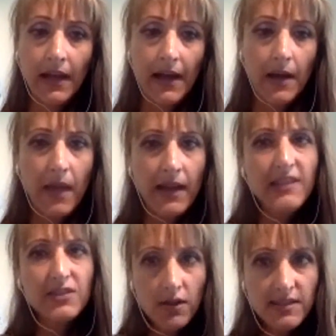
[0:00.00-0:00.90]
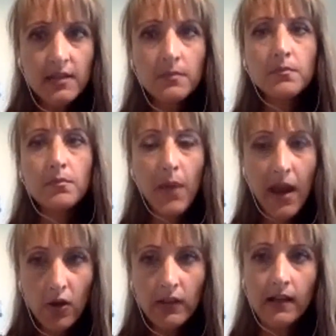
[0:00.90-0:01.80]
And I saw some
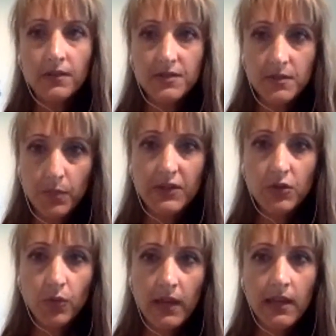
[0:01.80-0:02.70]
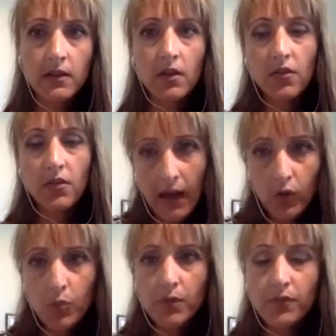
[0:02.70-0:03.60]
parallels between that
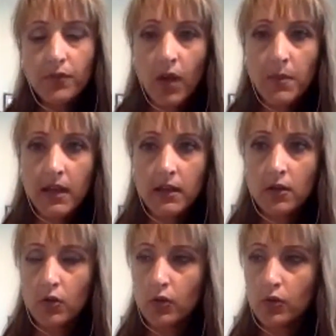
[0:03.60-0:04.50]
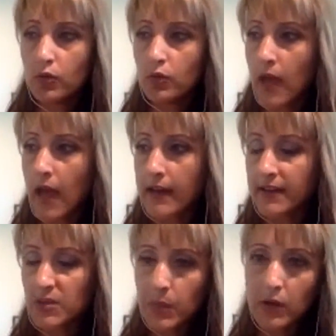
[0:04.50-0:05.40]
group of women who had
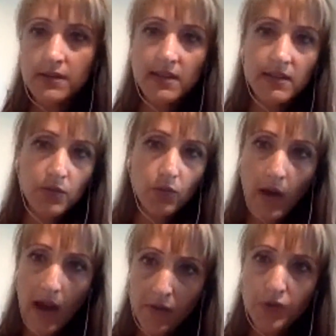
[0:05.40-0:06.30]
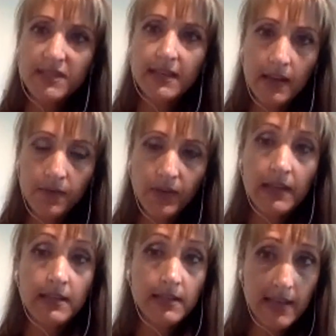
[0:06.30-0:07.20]
experienced these rather
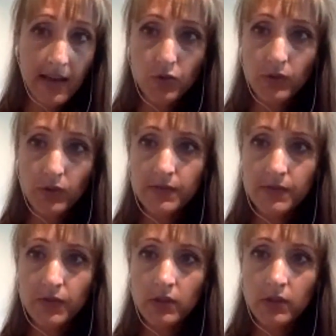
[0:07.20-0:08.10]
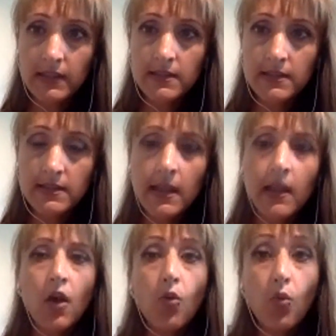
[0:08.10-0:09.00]
significant sexual difficulties
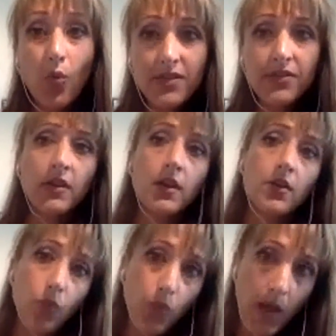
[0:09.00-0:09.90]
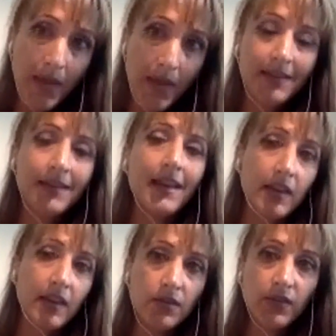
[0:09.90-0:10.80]
with the women and
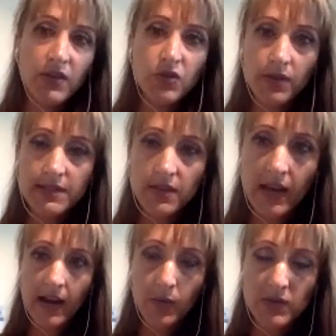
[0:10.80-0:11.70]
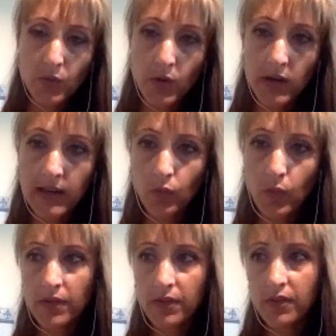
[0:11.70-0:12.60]
the individuals I was working
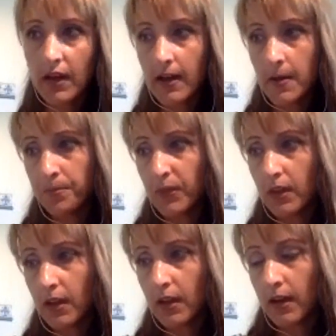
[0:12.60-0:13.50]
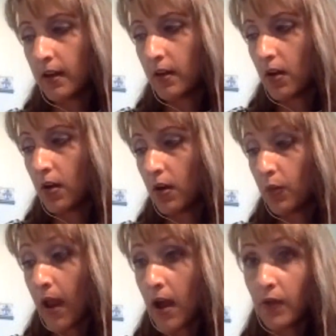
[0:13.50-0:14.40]
with
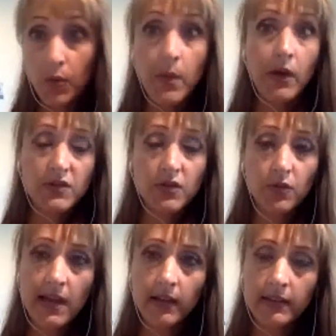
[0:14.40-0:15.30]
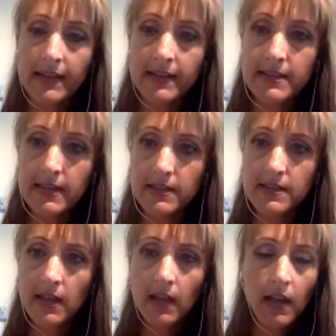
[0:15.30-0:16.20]
around their parasuicidal tendencies.
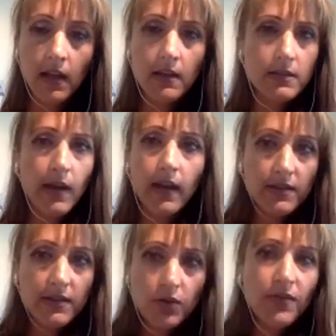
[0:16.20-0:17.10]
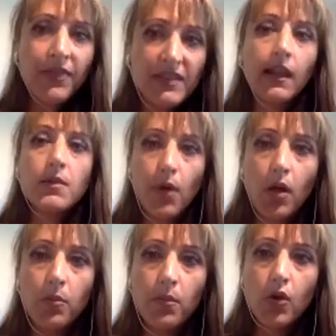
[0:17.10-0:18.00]
So I sort of had this light
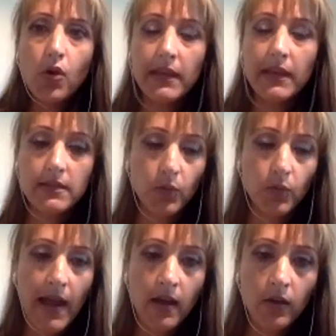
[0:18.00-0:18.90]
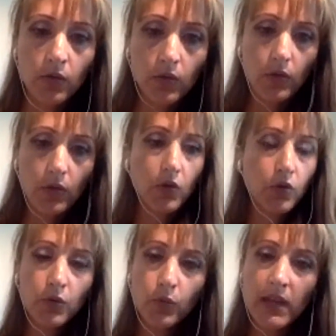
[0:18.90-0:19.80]
bulb moment around,
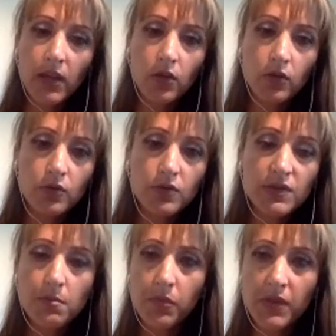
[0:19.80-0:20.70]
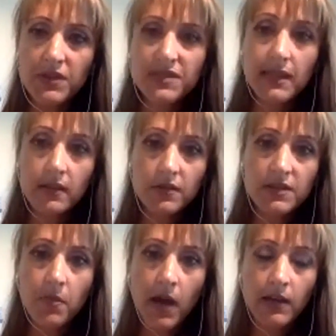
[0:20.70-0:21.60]
could we use the skills
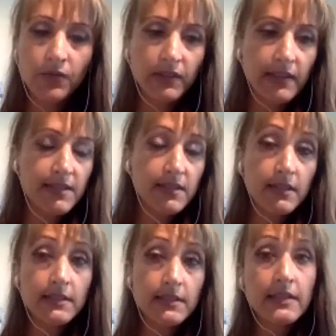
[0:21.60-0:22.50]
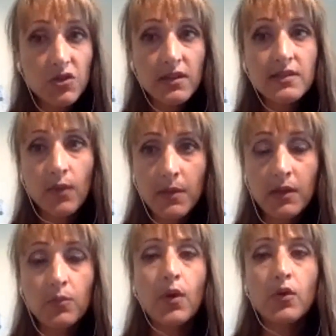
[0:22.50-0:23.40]
of mindfulness to teach these
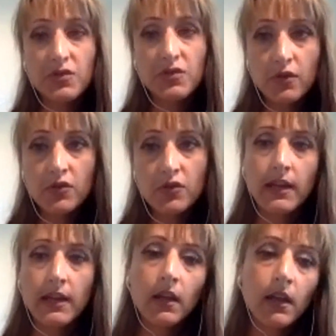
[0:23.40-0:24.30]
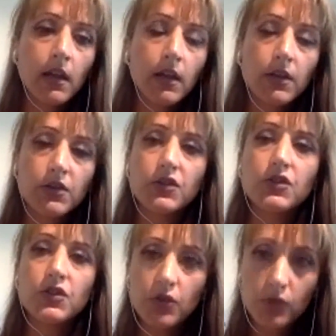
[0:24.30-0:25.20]
women post-surgery to
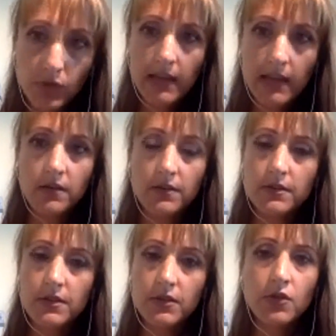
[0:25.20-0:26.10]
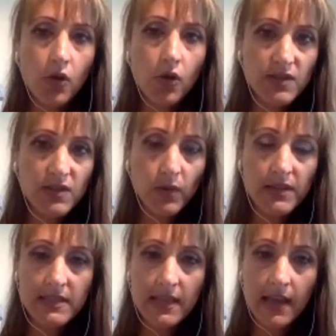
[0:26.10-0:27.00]
tune in, to notice
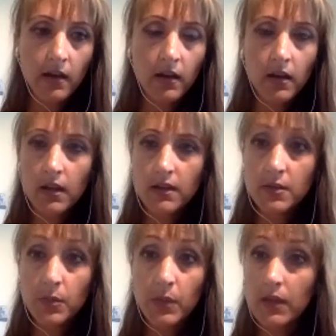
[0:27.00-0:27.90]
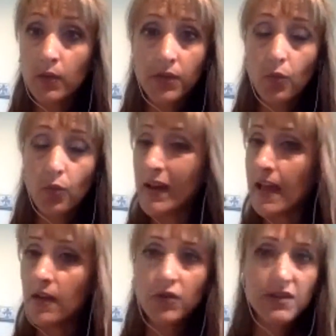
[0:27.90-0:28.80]
what's there, to be with
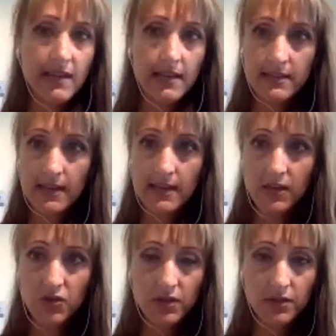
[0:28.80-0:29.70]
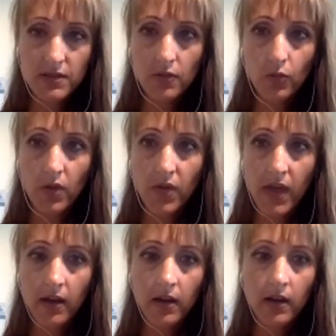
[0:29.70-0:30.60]
whatever sensations were
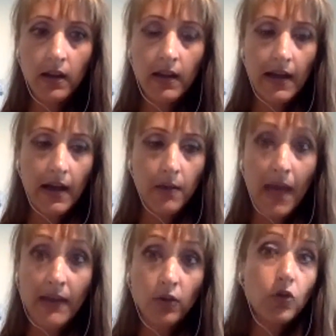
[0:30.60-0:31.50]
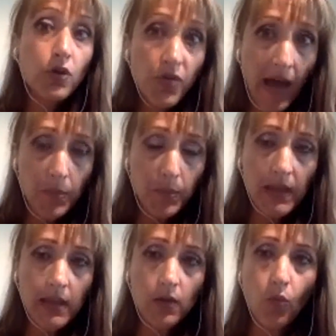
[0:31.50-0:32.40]
there? And could that
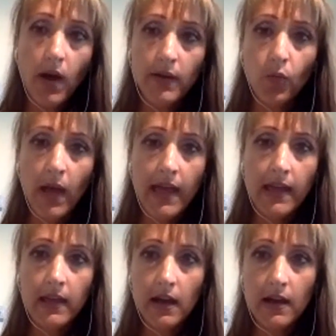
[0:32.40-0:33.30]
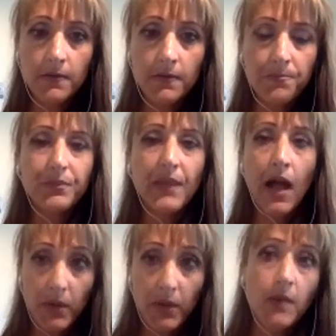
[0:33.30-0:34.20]
be one way of
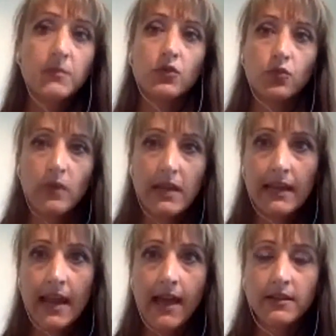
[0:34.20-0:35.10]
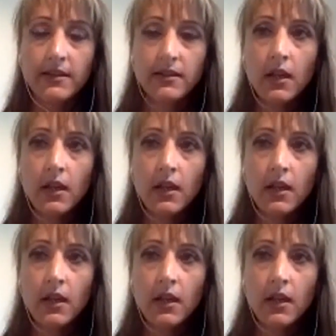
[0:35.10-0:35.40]
helping them to reconnect?